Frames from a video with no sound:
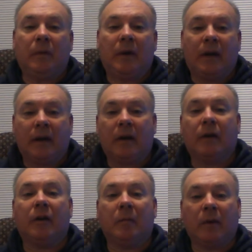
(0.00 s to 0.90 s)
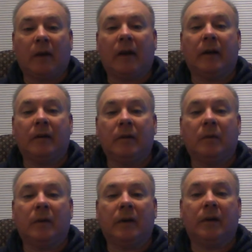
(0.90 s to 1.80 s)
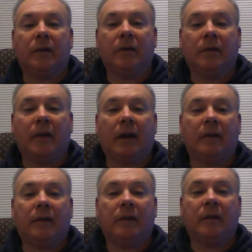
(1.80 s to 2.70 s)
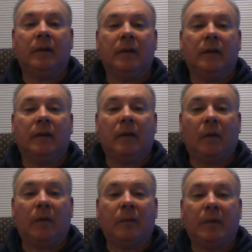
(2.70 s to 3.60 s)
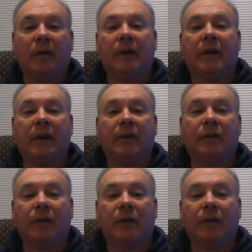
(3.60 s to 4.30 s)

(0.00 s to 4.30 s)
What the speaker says: we kind of got our number line where that we've been looking at that